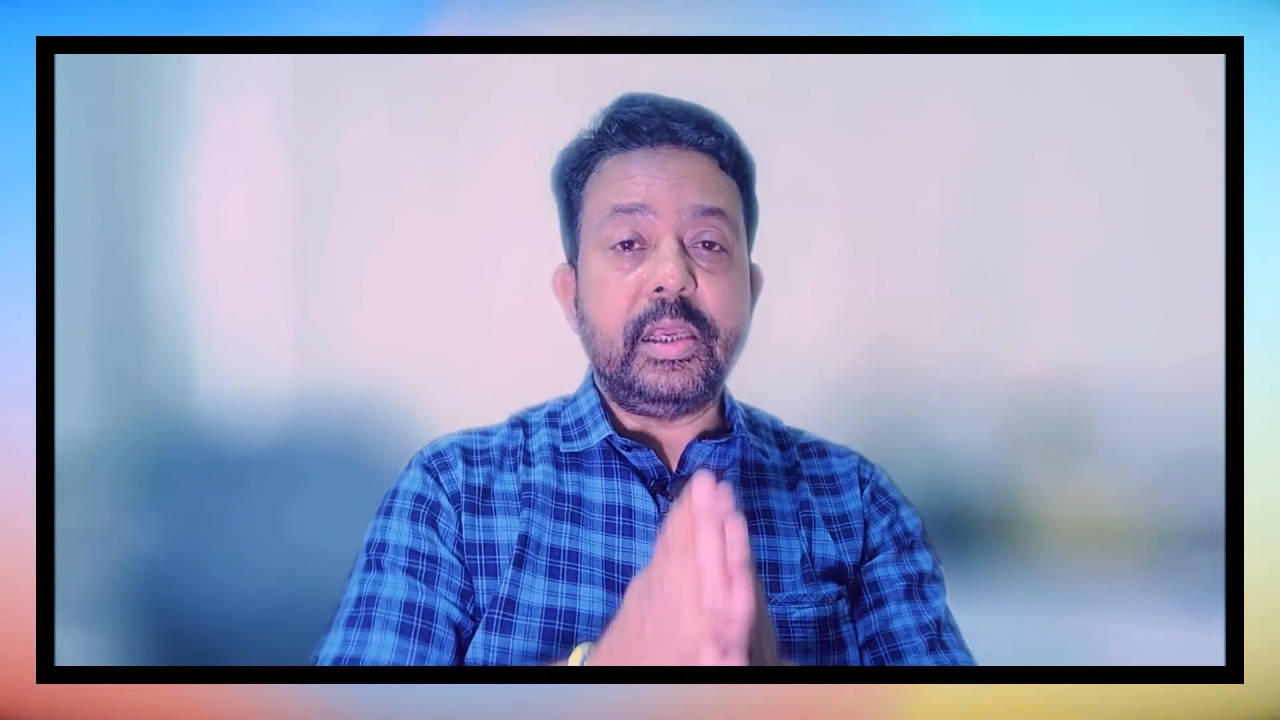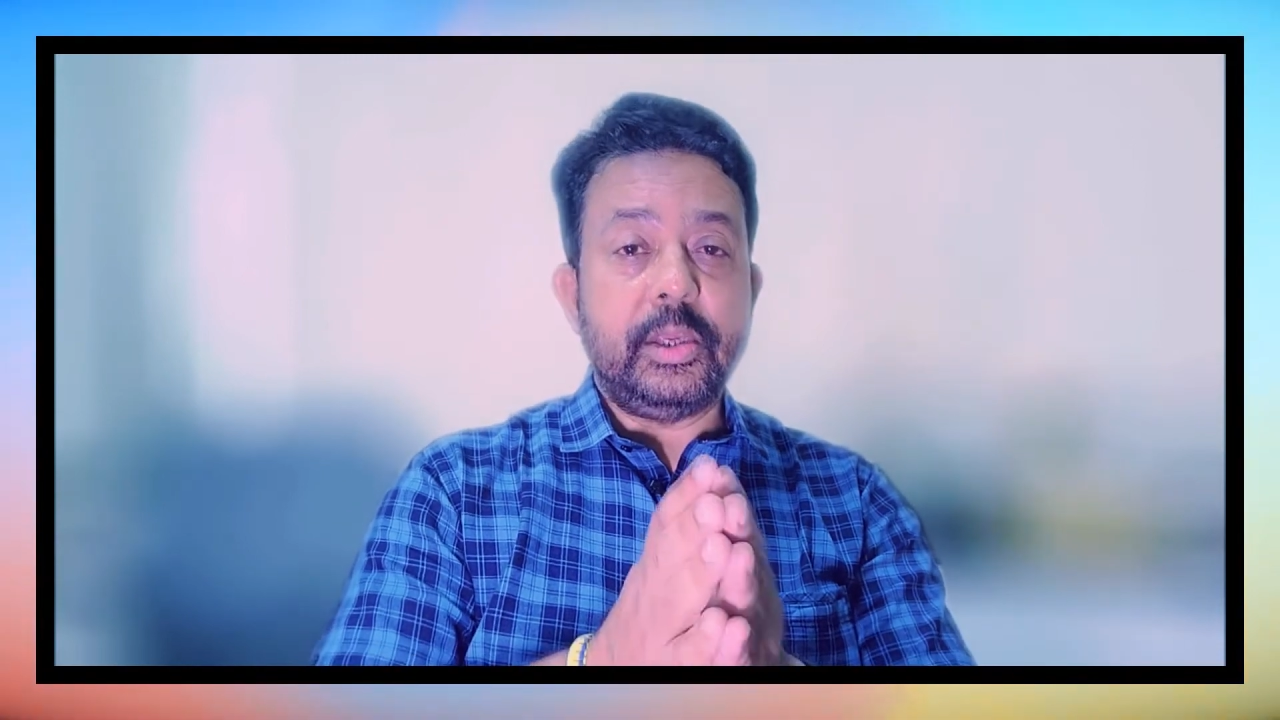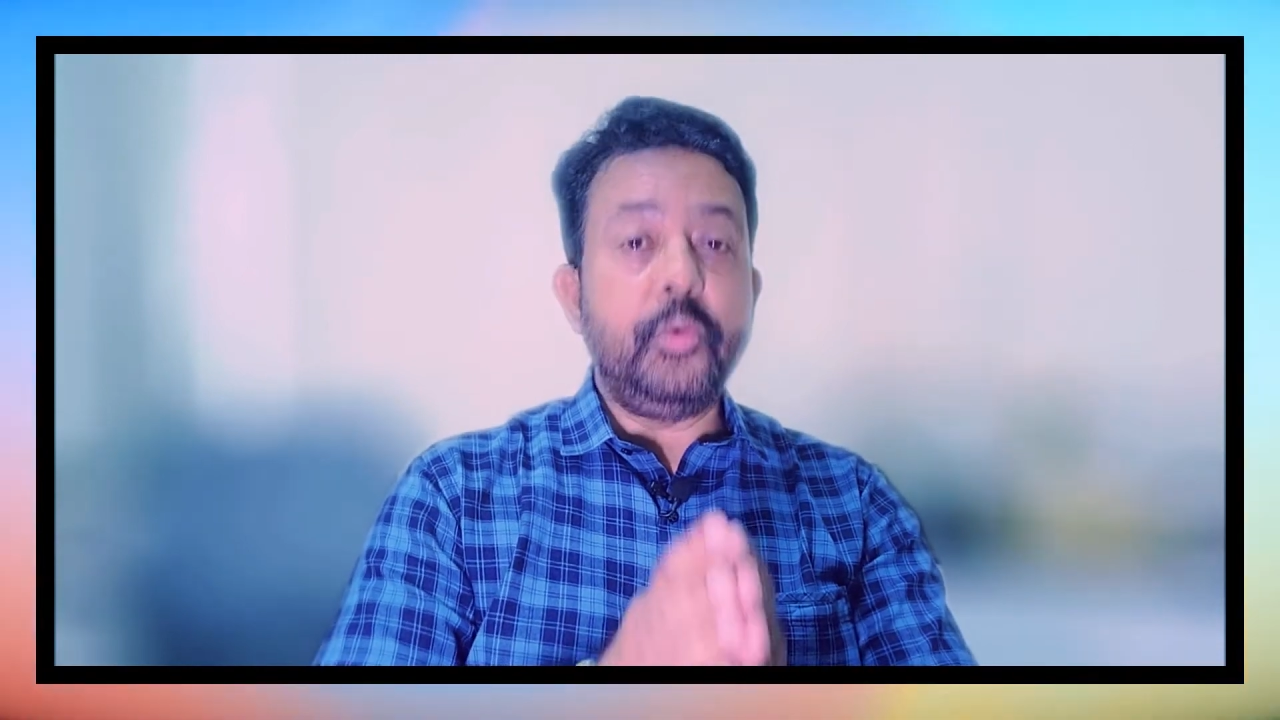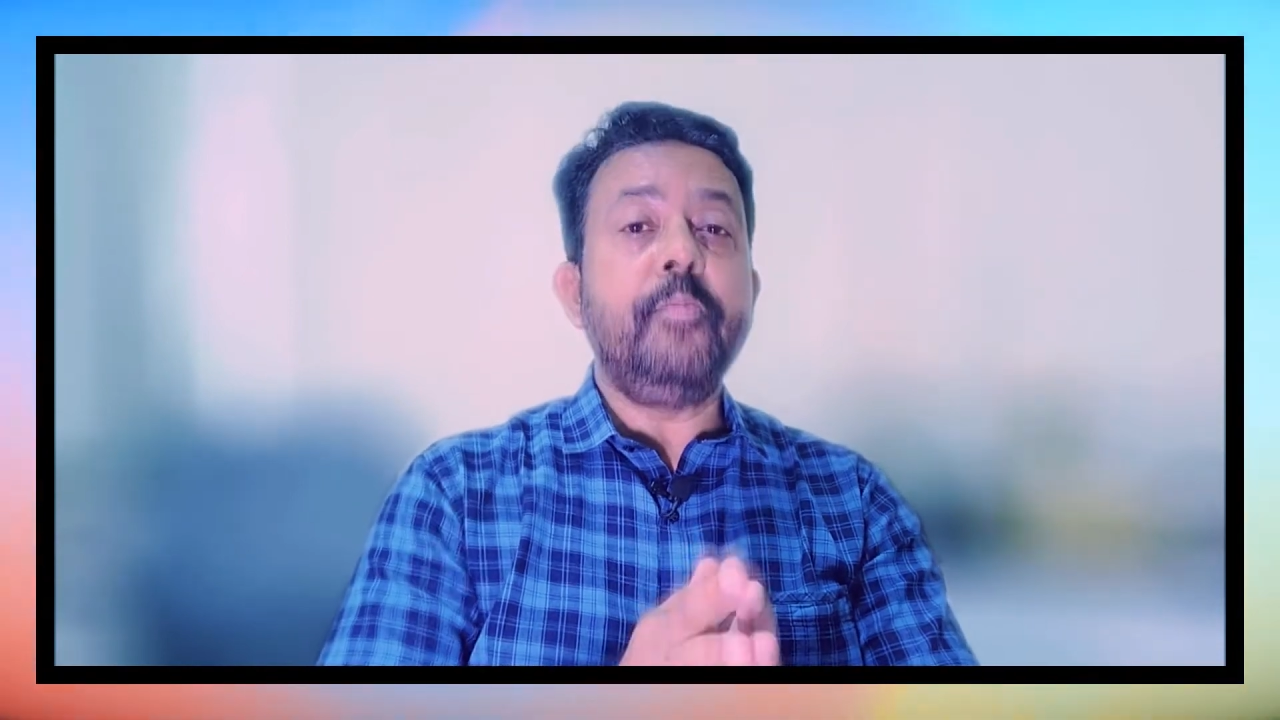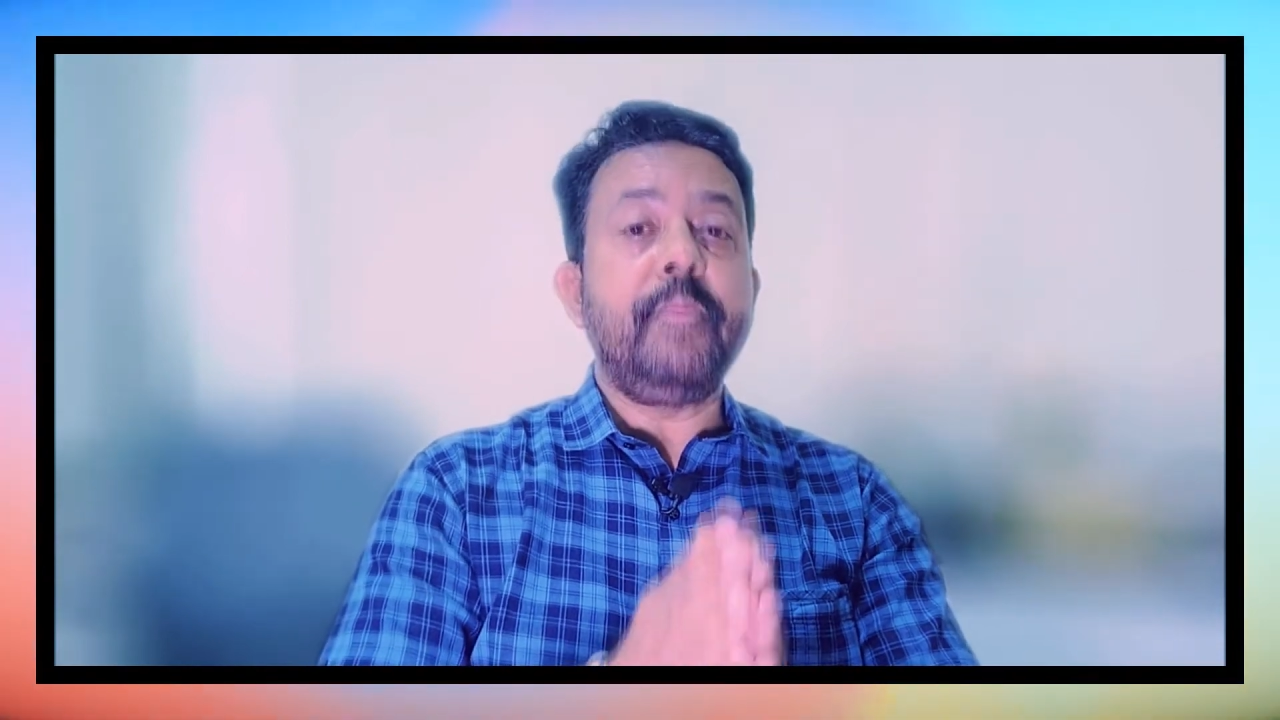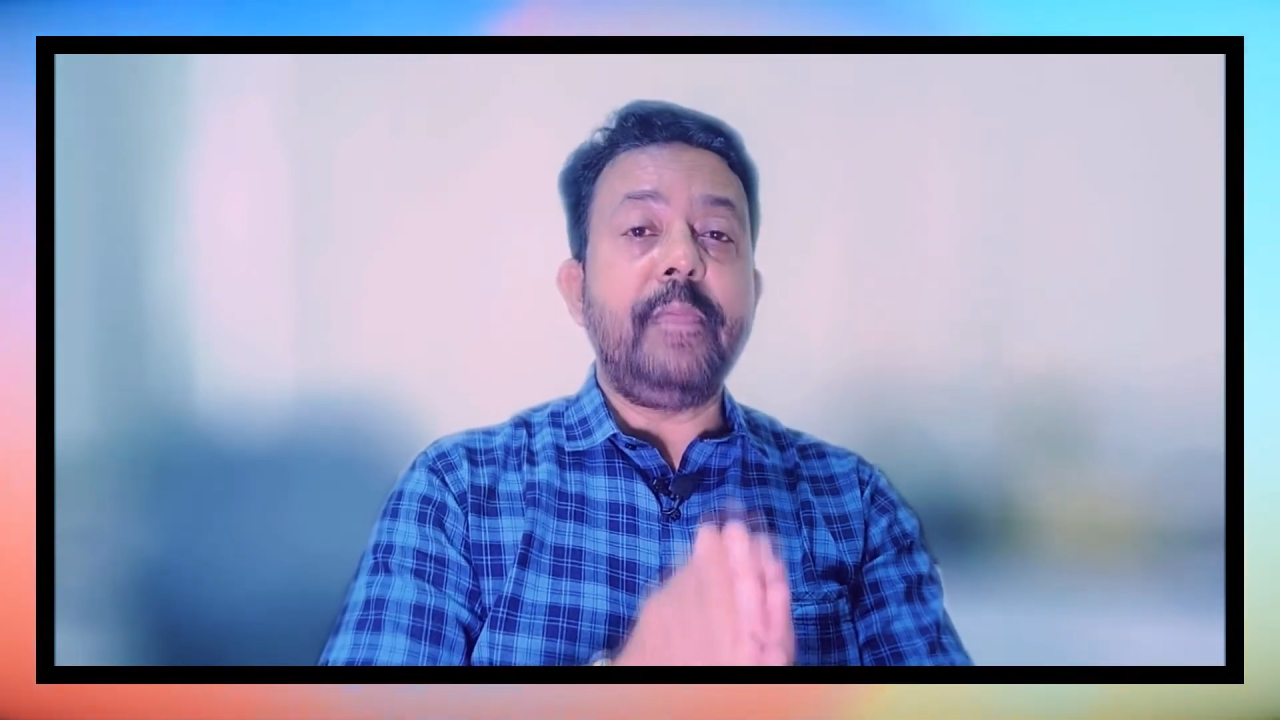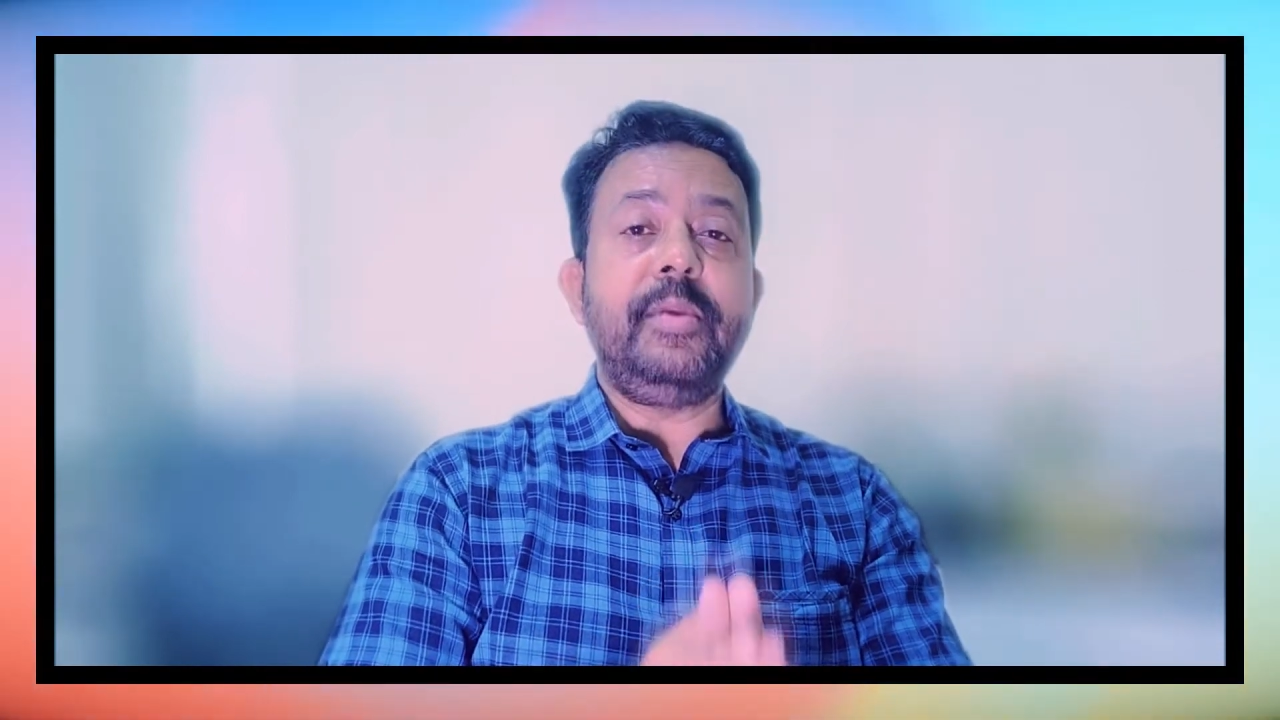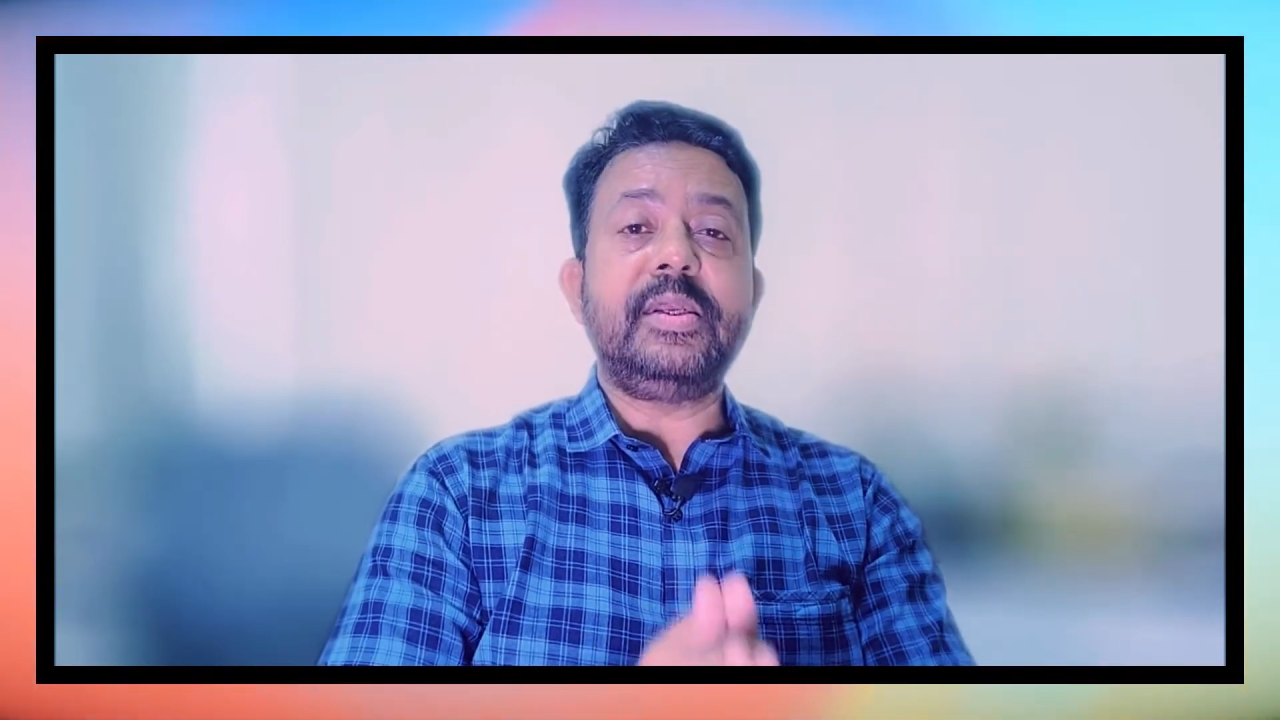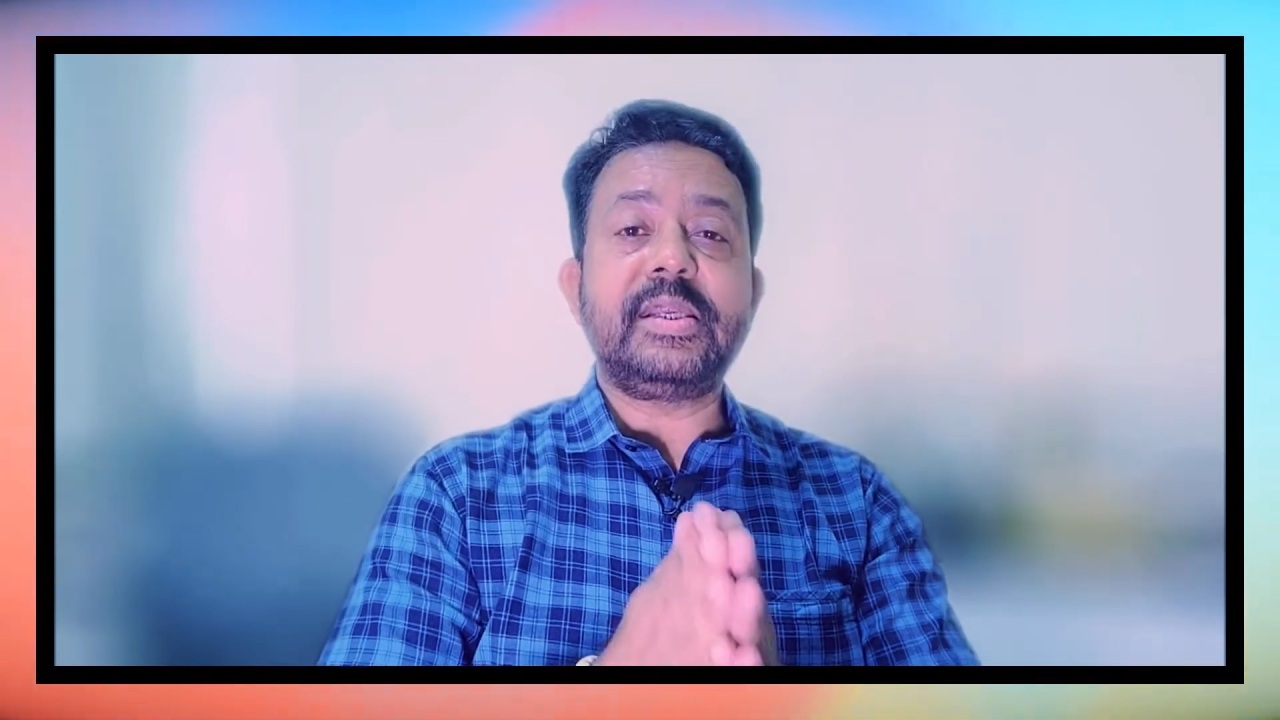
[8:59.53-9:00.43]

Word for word: you may be